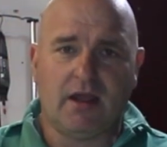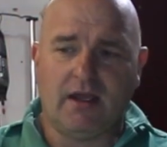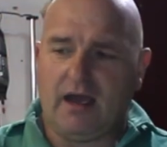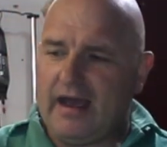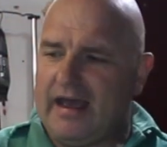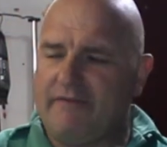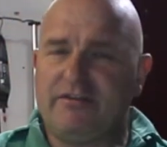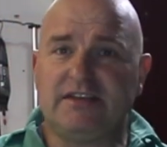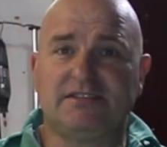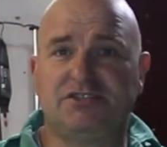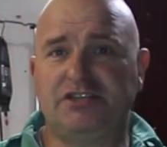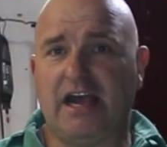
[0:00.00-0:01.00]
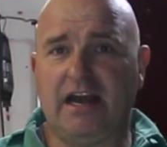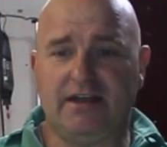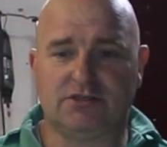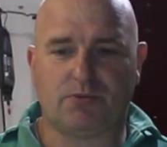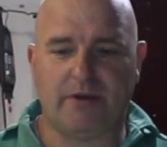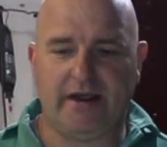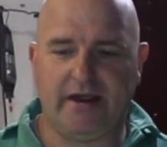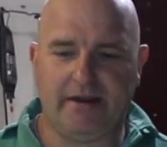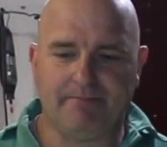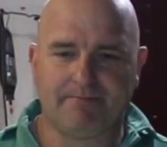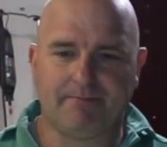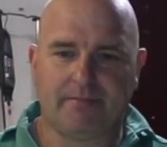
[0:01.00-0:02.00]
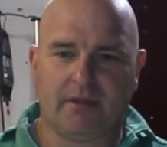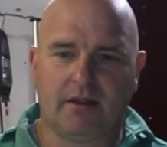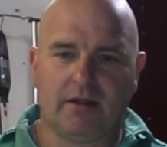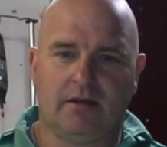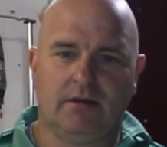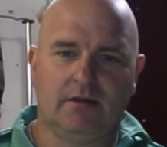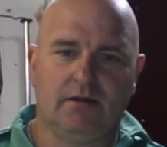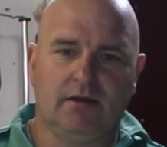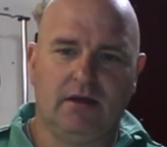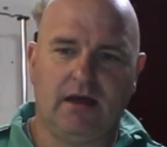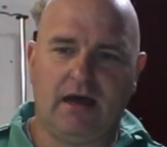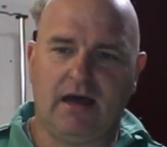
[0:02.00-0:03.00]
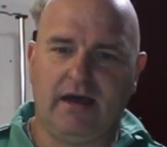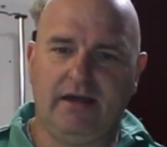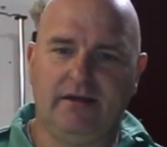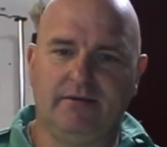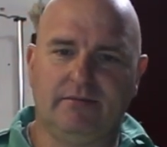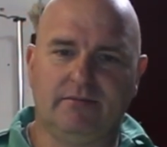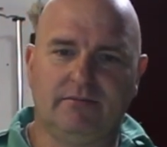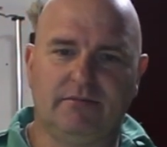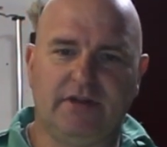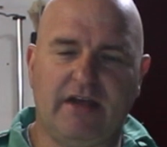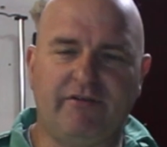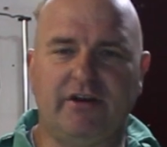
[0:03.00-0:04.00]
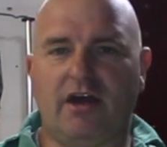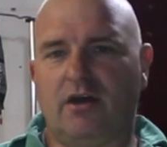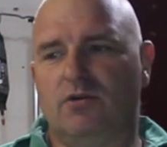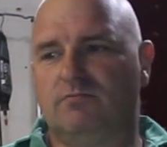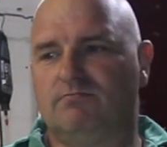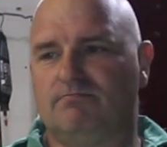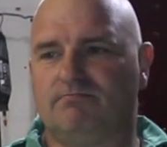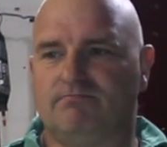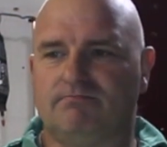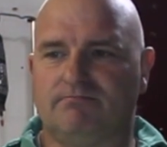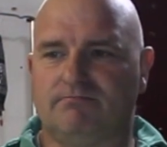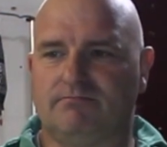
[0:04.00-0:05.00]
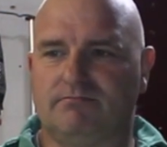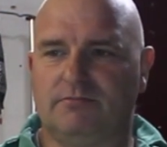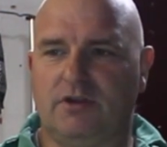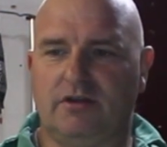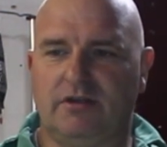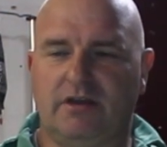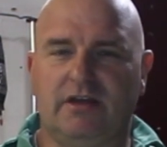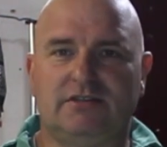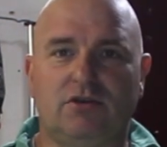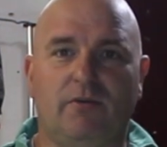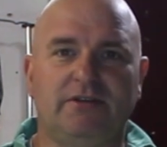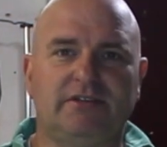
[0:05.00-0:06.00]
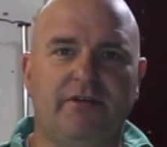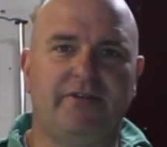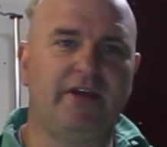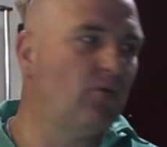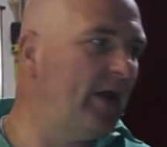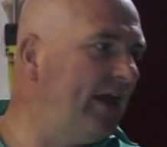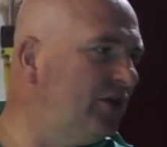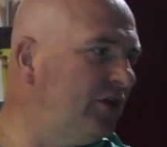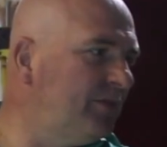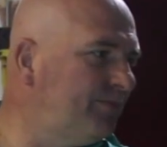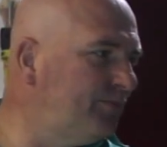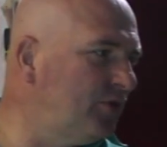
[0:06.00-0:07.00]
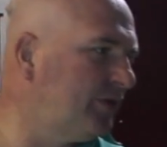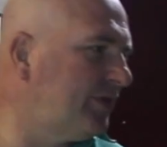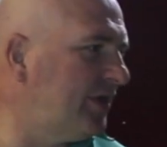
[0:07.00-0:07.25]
I have this challenge where I never know, it's always the thing, where do you put